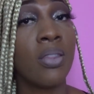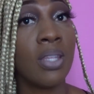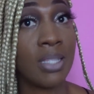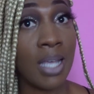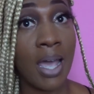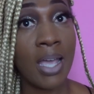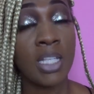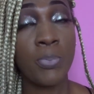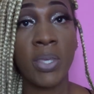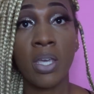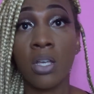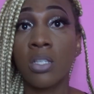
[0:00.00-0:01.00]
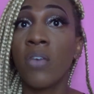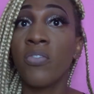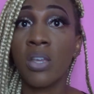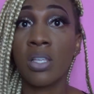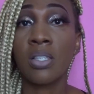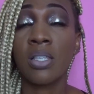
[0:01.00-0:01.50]
the thighs, because
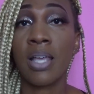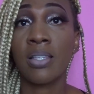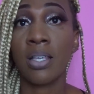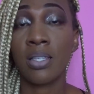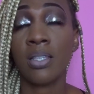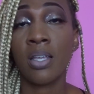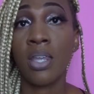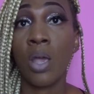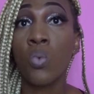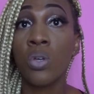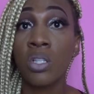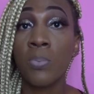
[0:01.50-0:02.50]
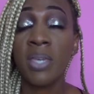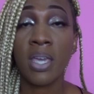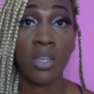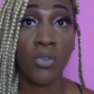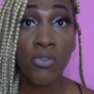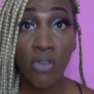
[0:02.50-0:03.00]
obviously, as I said, there won't be
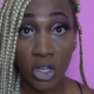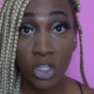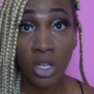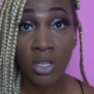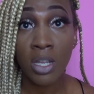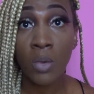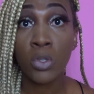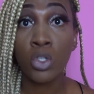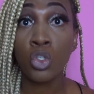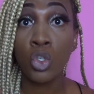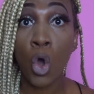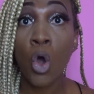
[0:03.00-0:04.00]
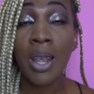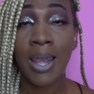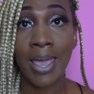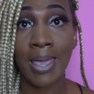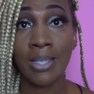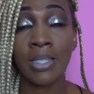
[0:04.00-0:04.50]
any friction there with your
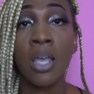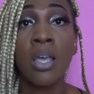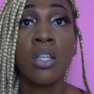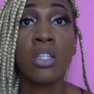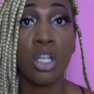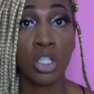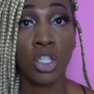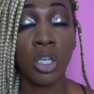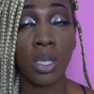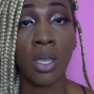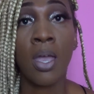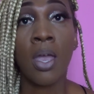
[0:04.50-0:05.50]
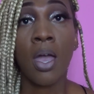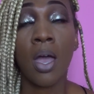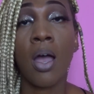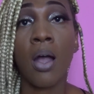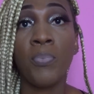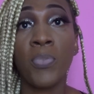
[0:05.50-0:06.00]
legs touching.
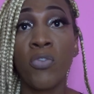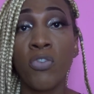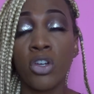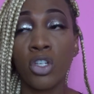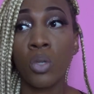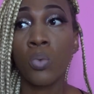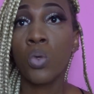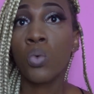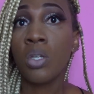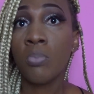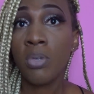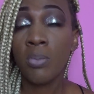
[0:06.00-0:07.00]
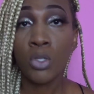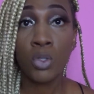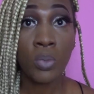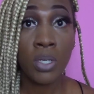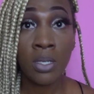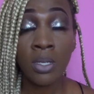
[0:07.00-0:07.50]
The friction would only be
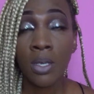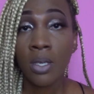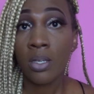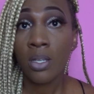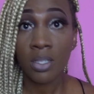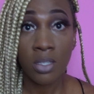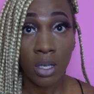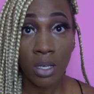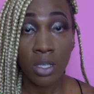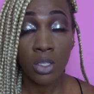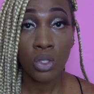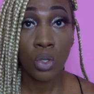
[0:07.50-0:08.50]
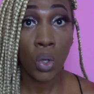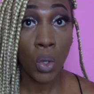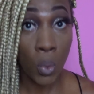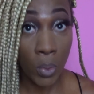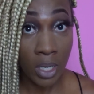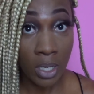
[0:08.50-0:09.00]
between the stockings
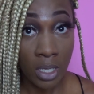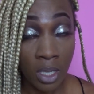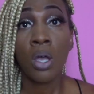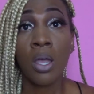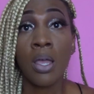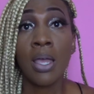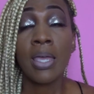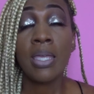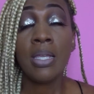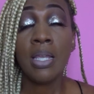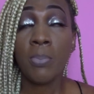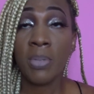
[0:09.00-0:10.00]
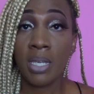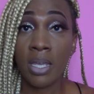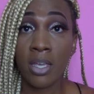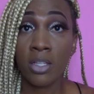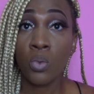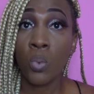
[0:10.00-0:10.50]
only.
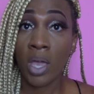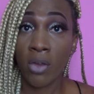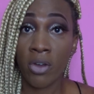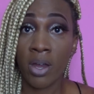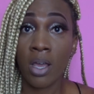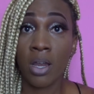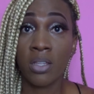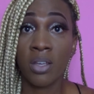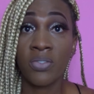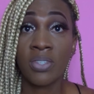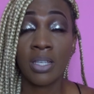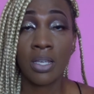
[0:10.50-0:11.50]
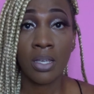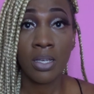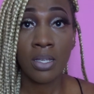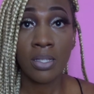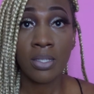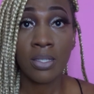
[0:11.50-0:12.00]
Eliminate wearing a lot of
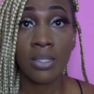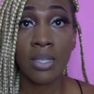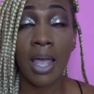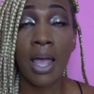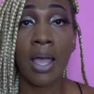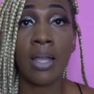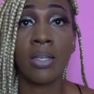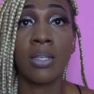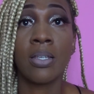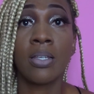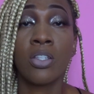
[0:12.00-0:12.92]
skirts and